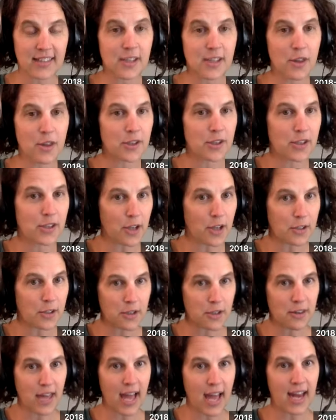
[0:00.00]
So there's
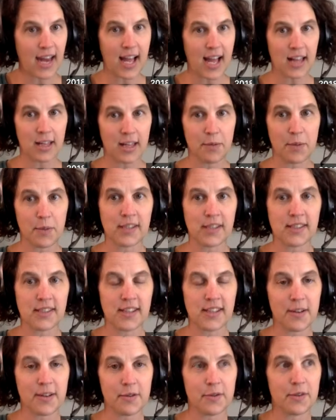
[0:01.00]
also that element
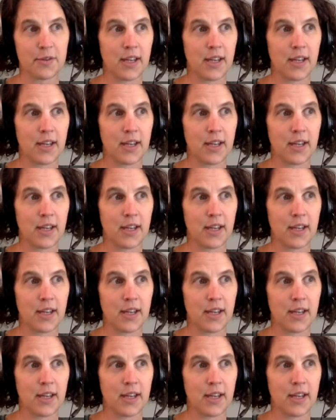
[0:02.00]
of